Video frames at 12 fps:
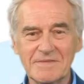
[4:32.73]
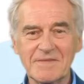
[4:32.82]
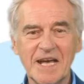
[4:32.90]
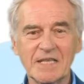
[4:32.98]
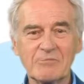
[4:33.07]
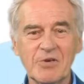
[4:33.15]

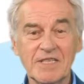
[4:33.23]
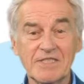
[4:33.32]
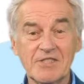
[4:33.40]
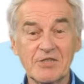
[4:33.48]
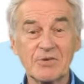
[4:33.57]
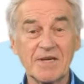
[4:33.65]
That
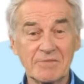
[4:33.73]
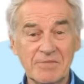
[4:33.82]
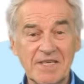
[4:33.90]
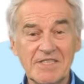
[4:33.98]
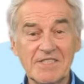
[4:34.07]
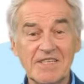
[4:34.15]
brings to
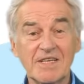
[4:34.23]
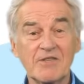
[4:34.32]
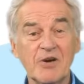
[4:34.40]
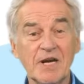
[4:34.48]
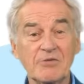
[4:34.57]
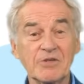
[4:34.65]
EPIC's
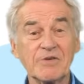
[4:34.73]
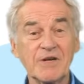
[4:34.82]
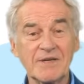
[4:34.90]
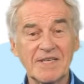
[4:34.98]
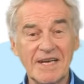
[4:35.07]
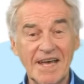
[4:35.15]

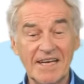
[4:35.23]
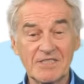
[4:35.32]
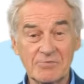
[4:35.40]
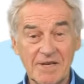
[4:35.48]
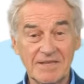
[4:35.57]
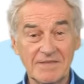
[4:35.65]
interoperability
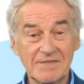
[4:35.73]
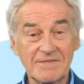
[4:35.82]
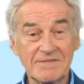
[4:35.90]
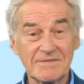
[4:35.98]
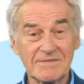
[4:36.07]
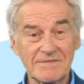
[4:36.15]
aspect.
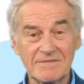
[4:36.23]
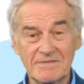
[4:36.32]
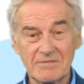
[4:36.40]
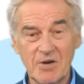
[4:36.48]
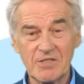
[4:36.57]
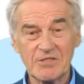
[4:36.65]

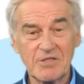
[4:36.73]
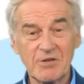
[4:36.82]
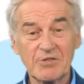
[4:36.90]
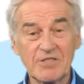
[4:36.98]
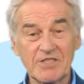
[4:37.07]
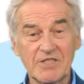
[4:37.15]
Most
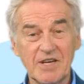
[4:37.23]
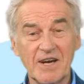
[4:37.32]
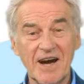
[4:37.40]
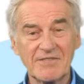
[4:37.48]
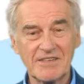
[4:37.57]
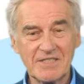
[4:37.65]
users are
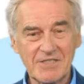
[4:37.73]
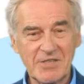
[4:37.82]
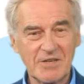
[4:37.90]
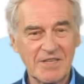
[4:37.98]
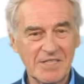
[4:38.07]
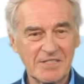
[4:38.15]
often
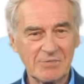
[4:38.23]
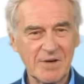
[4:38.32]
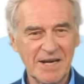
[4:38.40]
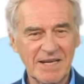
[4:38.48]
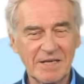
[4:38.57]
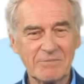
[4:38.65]
curious
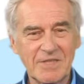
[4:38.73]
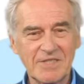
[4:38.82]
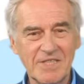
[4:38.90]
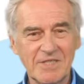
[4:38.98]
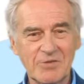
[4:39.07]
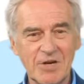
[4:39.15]
about
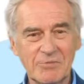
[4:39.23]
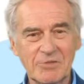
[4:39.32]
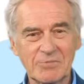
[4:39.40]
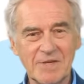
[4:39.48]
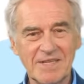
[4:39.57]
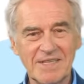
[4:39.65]
EPIC's
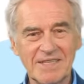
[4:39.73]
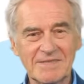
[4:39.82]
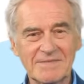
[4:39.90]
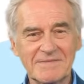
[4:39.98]
interoperability.